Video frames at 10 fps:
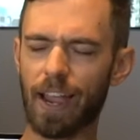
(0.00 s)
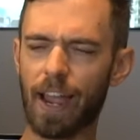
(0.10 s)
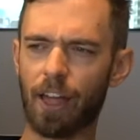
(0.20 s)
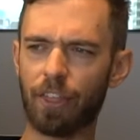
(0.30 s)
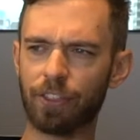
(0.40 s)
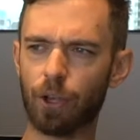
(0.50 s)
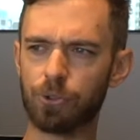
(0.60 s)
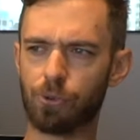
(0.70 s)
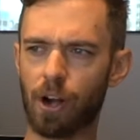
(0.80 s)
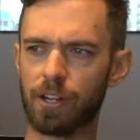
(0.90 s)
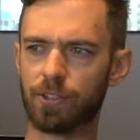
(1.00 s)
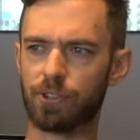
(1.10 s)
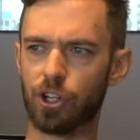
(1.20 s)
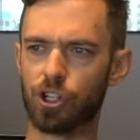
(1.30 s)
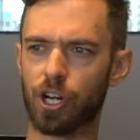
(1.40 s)
and I think that was the right
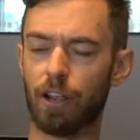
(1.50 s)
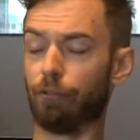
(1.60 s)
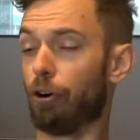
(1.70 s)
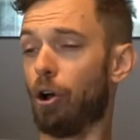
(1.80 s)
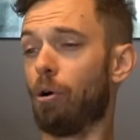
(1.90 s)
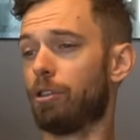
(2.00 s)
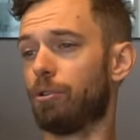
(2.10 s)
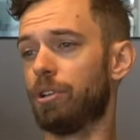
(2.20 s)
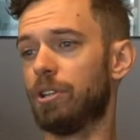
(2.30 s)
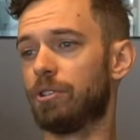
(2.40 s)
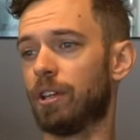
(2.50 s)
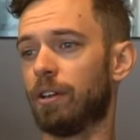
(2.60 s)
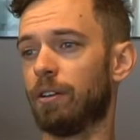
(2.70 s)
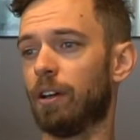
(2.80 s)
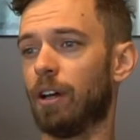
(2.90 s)
decision, if for no other
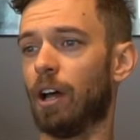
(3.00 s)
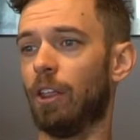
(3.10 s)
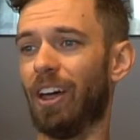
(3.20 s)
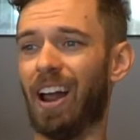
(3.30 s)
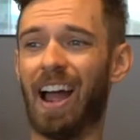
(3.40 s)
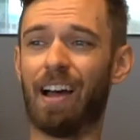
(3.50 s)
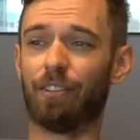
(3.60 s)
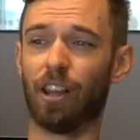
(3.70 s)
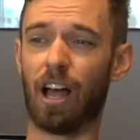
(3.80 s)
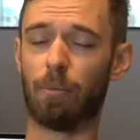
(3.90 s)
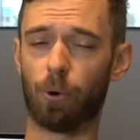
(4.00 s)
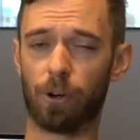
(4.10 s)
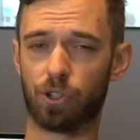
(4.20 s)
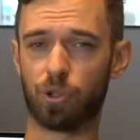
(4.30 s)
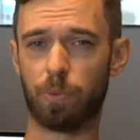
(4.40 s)
reason that I have a lot more
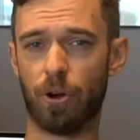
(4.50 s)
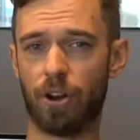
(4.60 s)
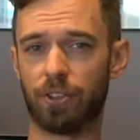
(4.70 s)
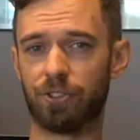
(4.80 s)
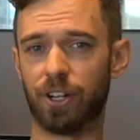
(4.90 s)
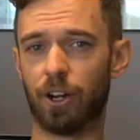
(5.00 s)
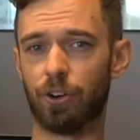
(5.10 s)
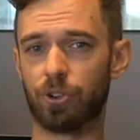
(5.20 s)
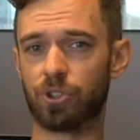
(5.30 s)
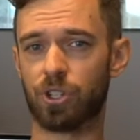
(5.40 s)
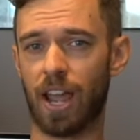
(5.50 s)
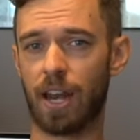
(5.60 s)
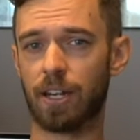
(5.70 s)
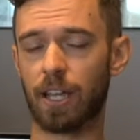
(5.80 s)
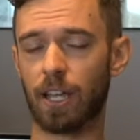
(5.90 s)
experience in
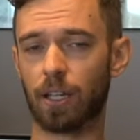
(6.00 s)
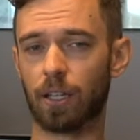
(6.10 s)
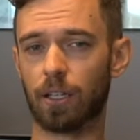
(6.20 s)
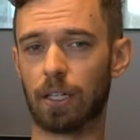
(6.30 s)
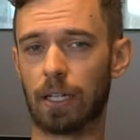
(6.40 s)
understanding